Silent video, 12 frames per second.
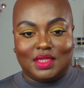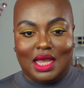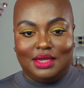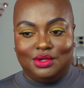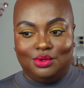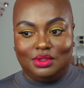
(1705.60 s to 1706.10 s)

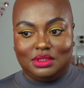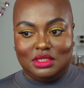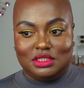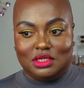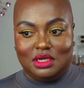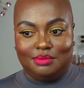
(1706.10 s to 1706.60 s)
I know that
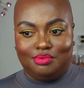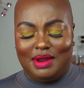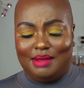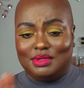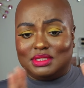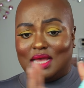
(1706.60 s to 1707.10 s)
these are good
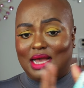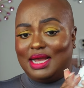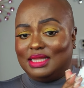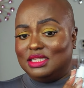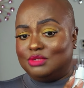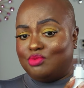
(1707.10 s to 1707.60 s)
primers. I
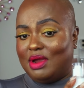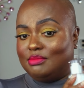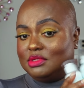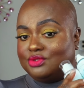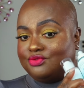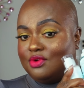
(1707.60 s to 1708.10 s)
got these
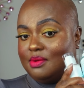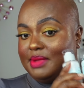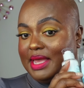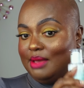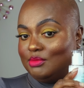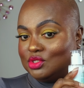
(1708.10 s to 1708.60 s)
primers from
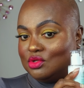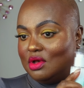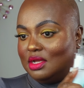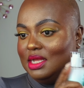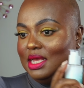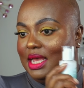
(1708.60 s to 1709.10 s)

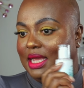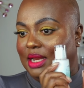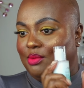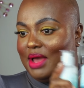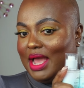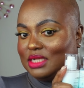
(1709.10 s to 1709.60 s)
Amazon, and they
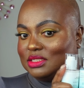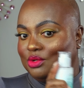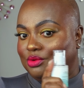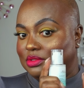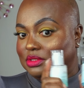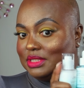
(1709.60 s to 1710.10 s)
were actually
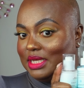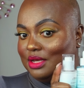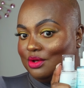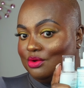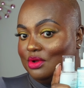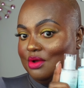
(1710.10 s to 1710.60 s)
on
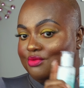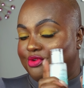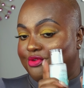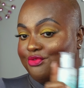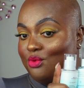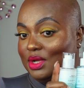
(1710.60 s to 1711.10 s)
sale for
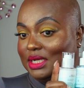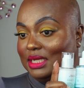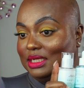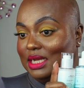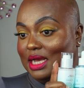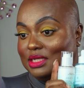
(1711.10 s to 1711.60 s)

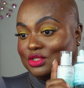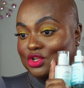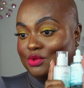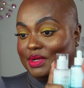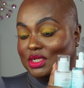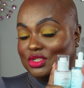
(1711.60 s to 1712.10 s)
$4.99, so
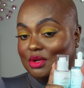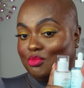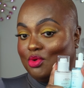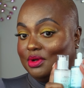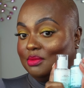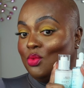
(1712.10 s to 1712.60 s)
you better jump
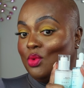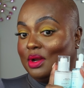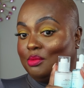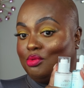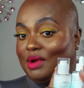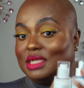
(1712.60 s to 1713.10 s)
on them while
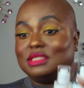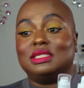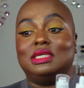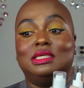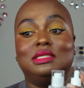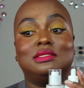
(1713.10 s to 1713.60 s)
the price
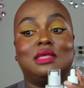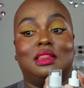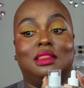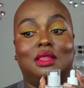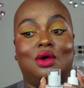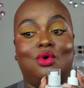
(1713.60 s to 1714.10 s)
is
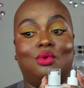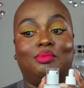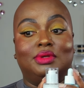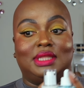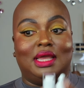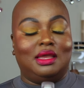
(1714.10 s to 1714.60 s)
low.
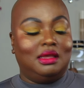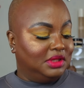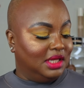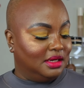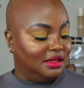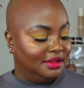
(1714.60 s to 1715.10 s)
But
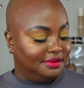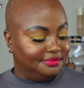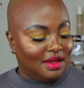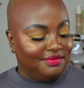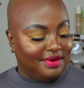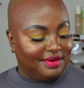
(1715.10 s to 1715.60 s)
they're good,
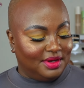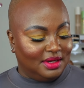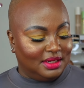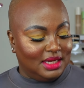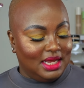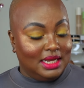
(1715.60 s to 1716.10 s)
very
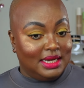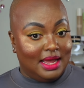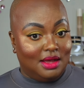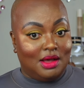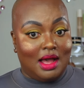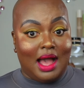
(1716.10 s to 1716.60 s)
good.
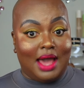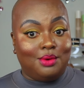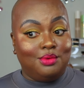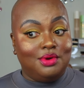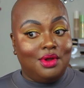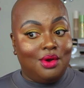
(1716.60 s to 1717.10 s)
Now, I
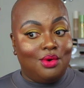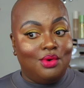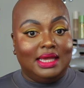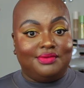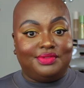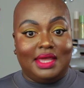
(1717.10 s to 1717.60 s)
don't know
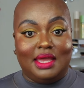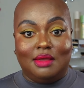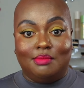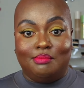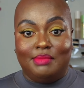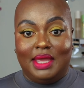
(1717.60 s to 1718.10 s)
if they
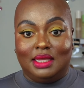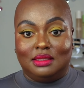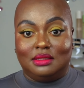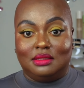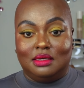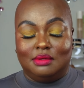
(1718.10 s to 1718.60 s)
make
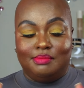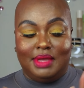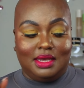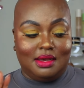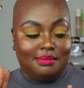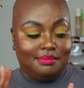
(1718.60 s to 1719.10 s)
the
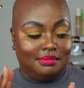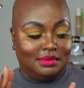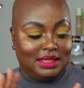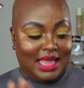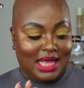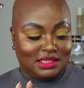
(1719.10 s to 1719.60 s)
makeup
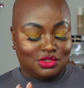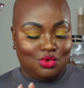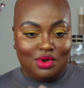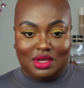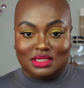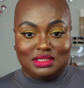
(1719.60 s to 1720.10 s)
last
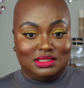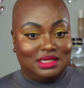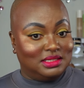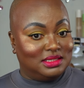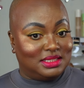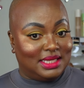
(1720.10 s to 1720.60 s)
long because it
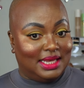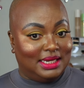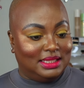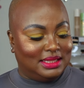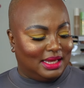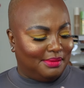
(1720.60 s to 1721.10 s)
doesn't say
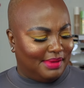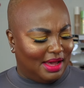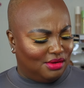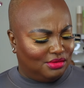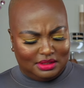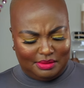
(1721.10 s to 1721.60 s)
anything
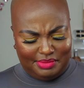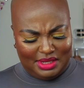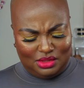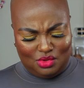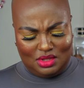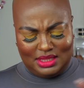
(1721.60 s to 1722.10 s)
about them being
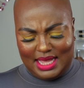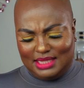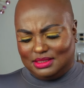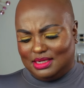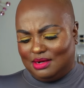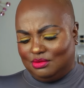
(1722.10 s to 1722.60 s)
long
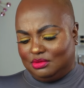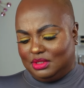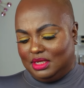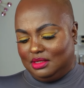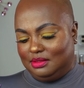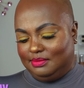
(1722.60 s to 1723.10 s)
lasting, I don't think.